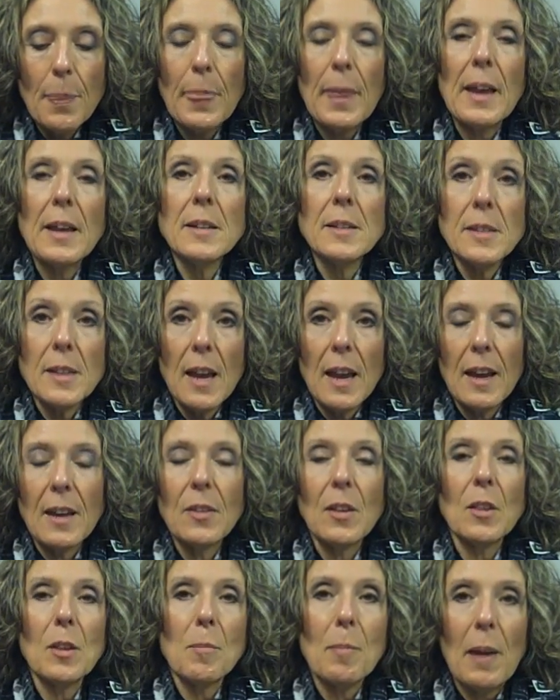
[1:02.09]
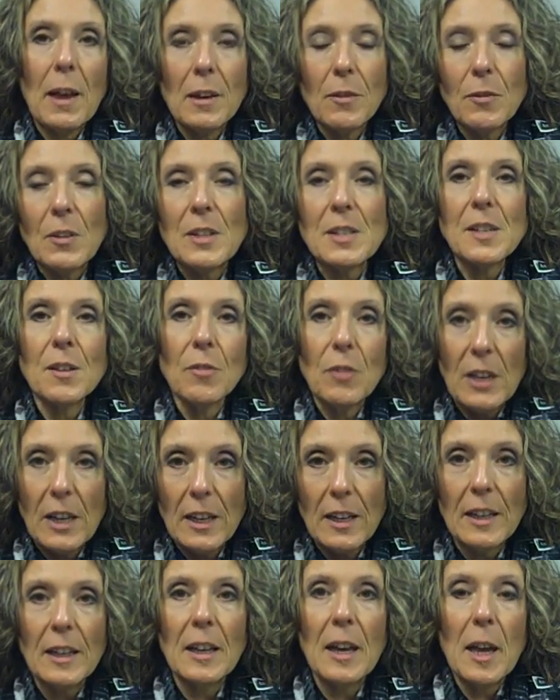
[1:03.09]
They say that the benefits of
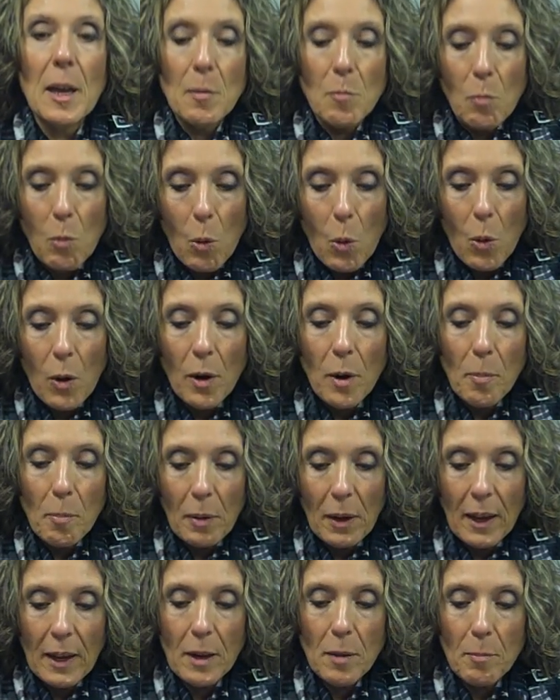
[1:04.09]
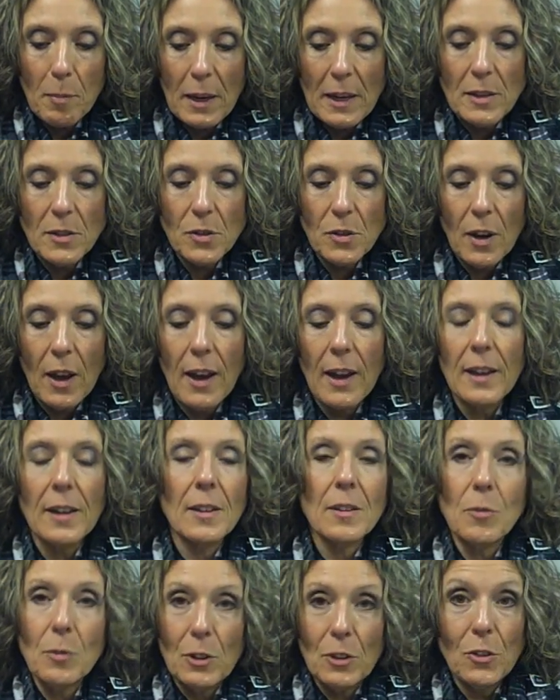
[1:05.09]
eating a more plant-based
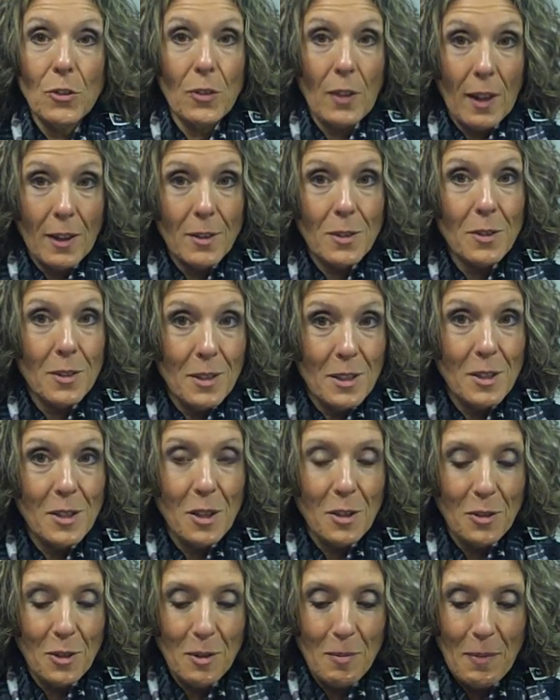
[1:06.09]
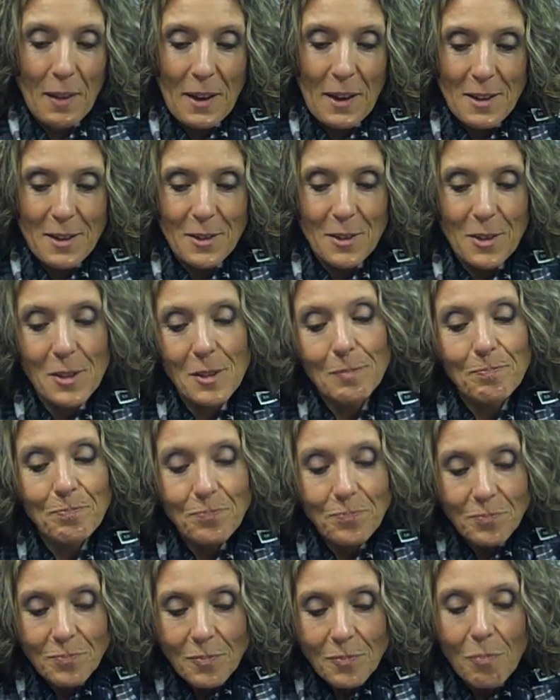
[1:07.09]
diet, which that is the term they use,
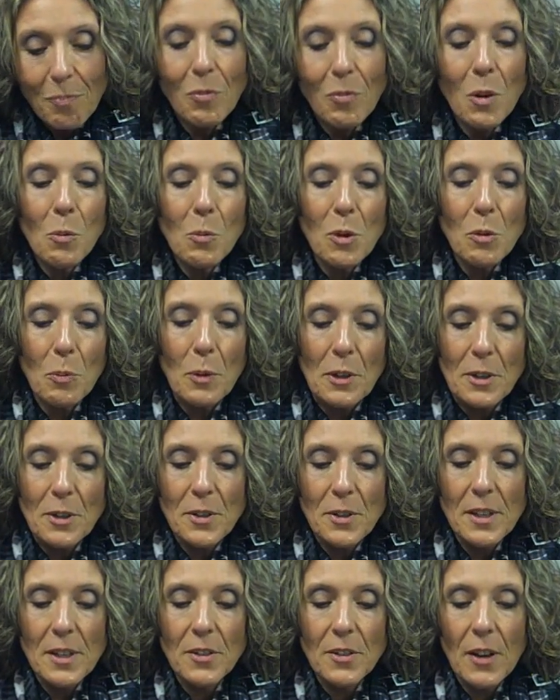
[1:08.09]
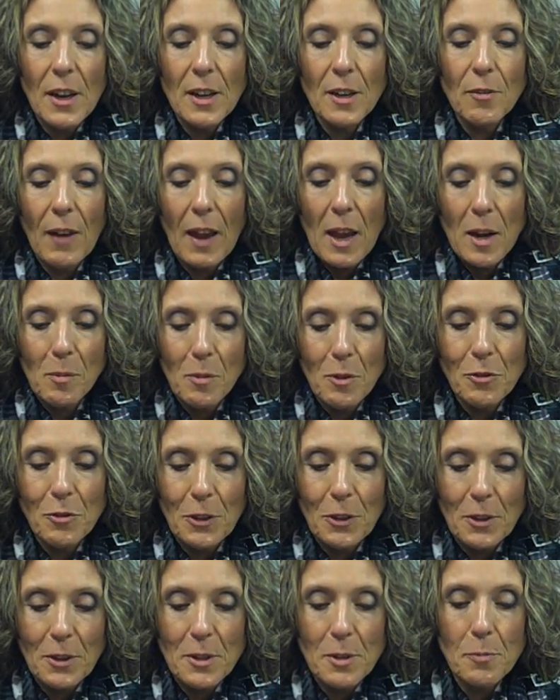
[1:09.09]
with reduced intake of animal
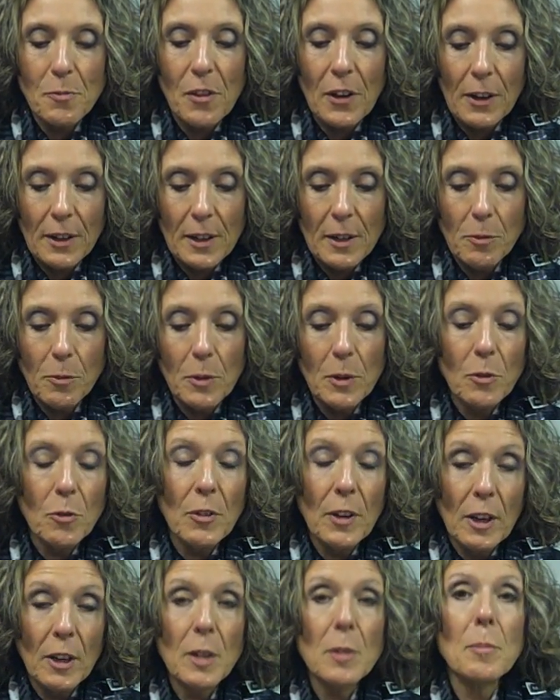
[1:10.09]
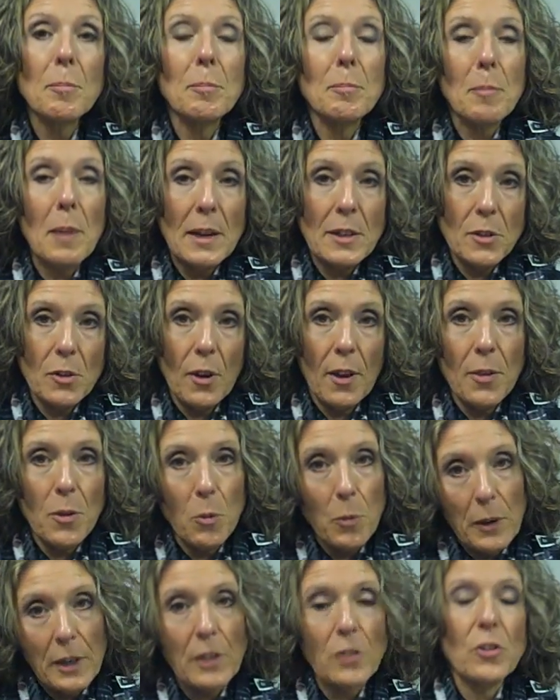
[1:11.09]
foods vary, will vary based on the
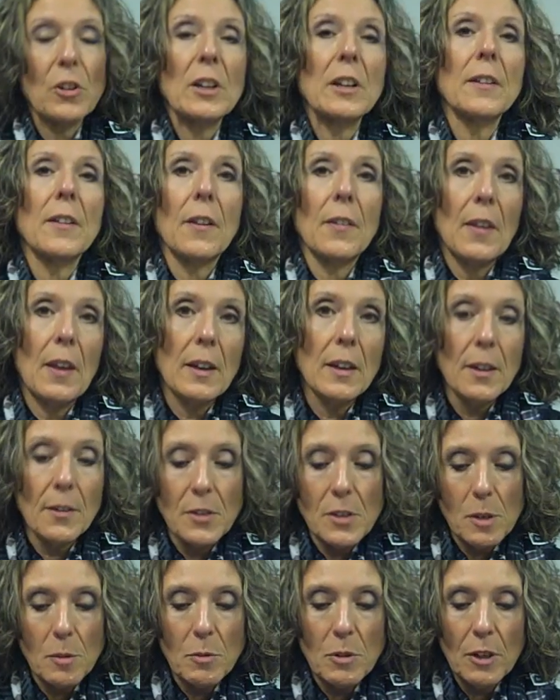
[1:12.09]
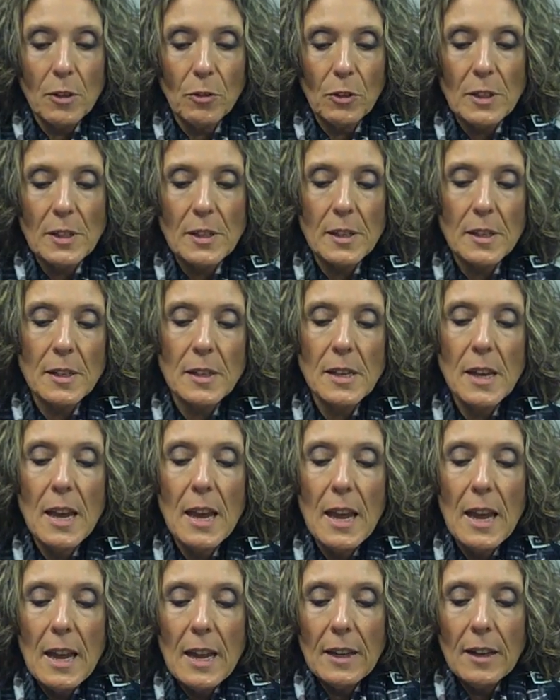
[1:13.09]
region, and then they give some differences.
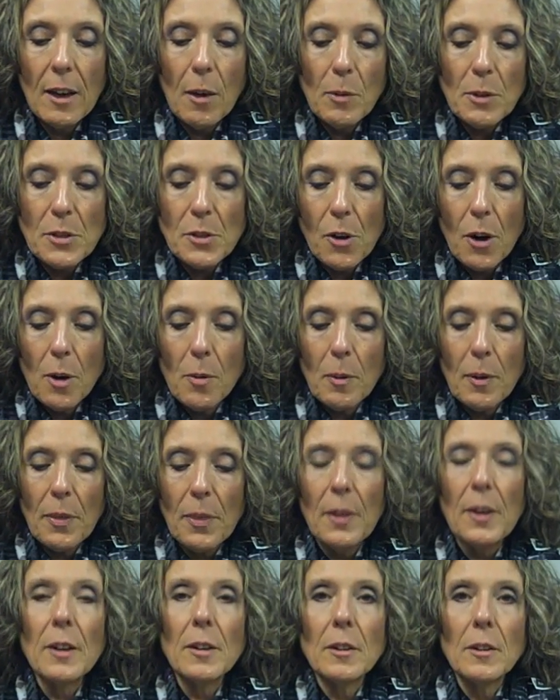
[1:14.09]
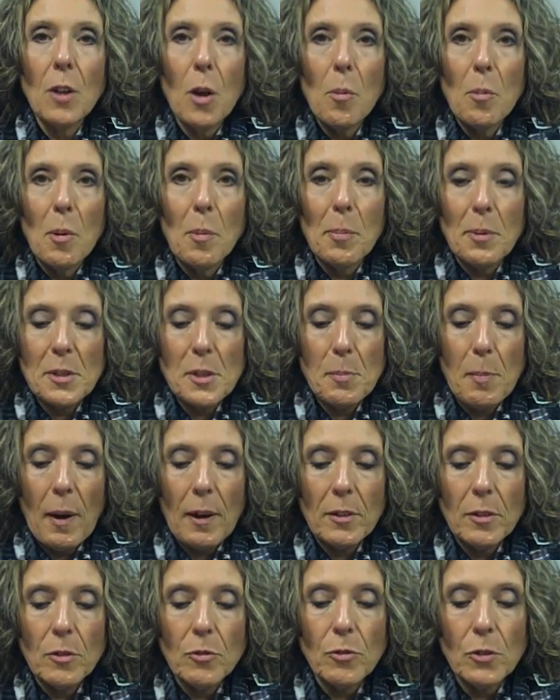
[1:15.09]
Now we'll start with the global
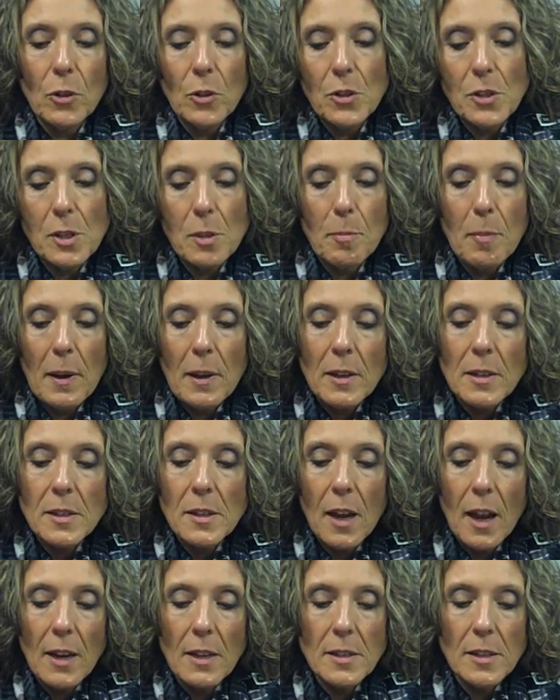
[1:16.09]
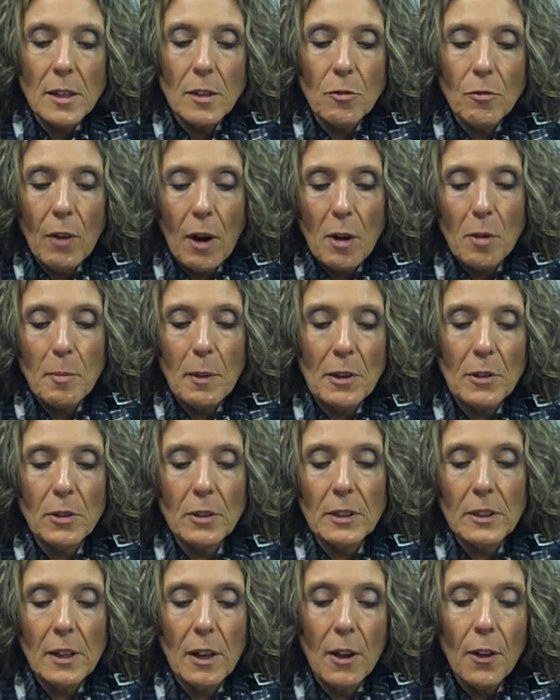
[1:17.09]
perspective first. The biggest gains in
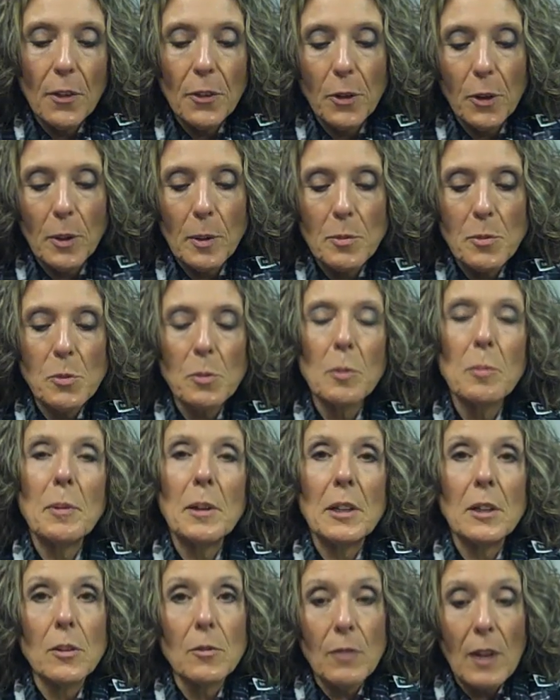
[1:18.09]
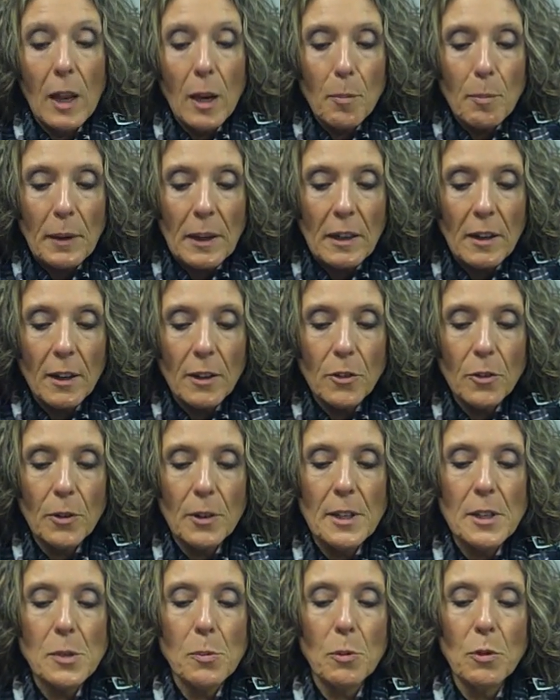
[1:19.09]
environmental and health terms would be in developing
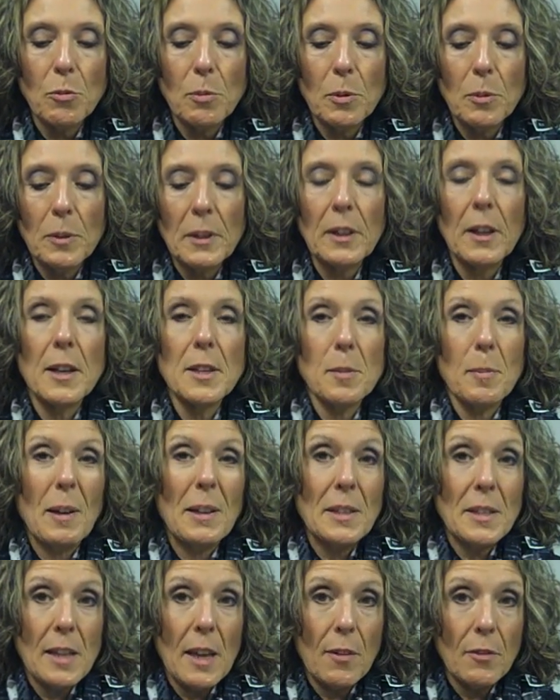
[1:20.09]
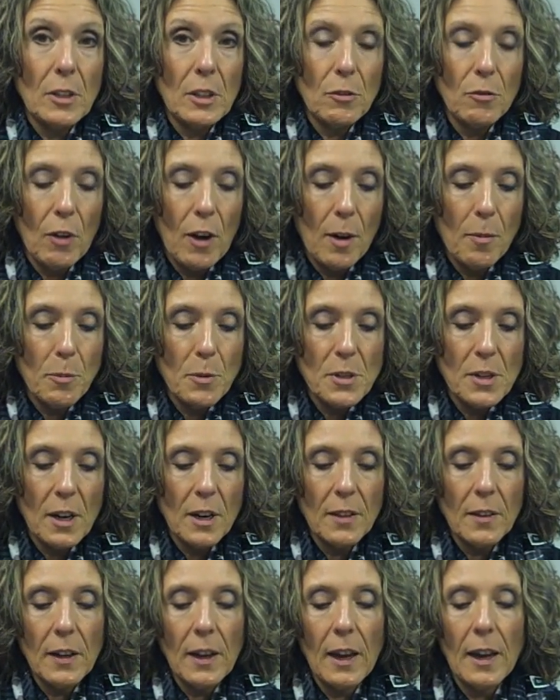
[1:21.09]
countries, which would realize about seventy-five percent
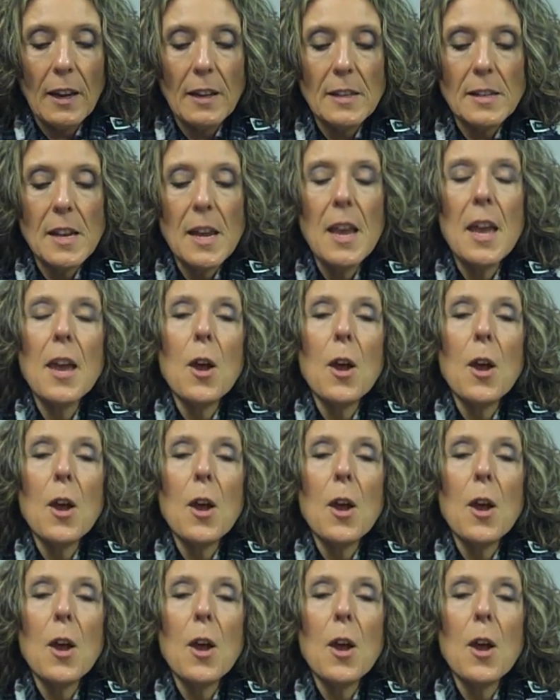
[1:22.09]
of the gains.